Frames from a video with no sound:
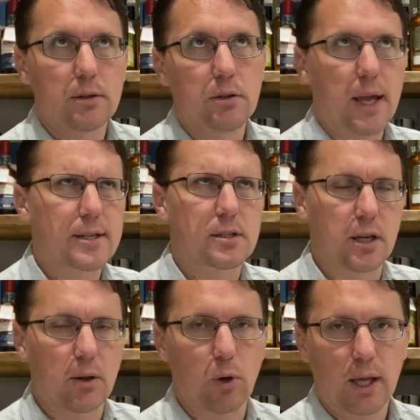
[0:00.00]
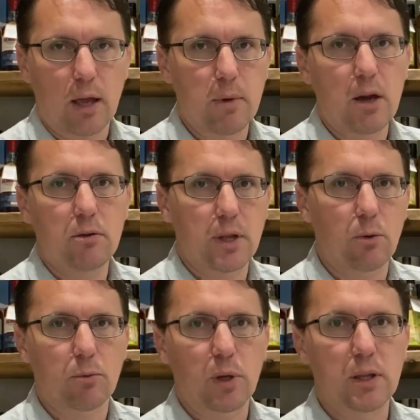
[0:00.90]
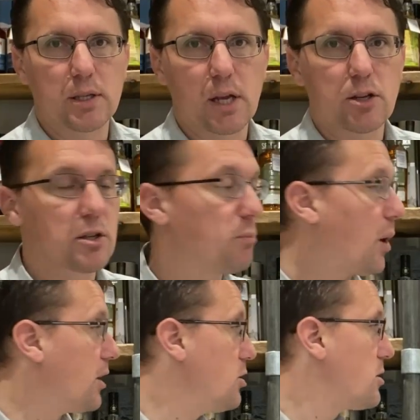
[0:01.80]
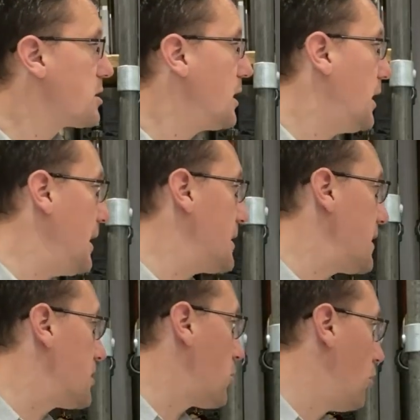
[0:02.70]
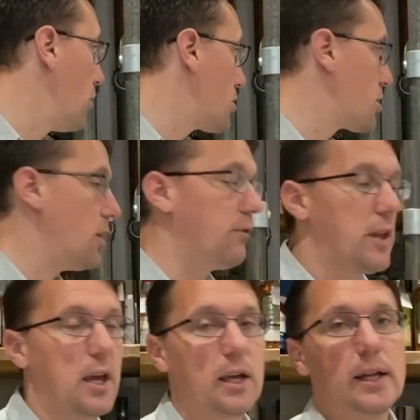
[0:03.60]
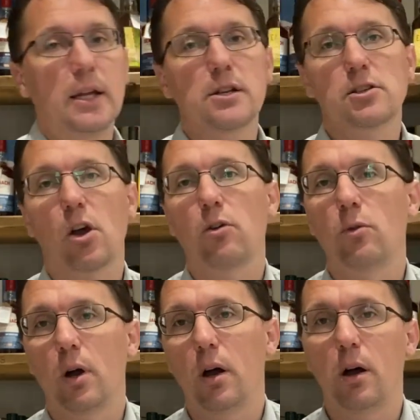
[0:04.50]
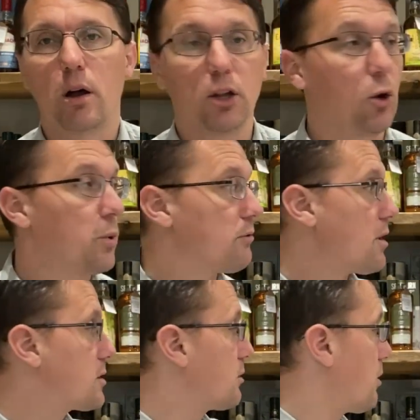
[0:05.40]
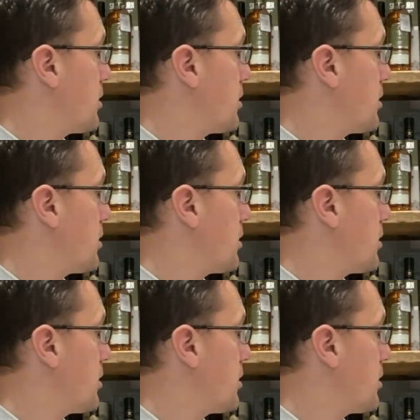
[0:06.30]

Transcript: yesterday when it came out. That would have been the intention, but you can see it is on the shelf there. So along with the rest of the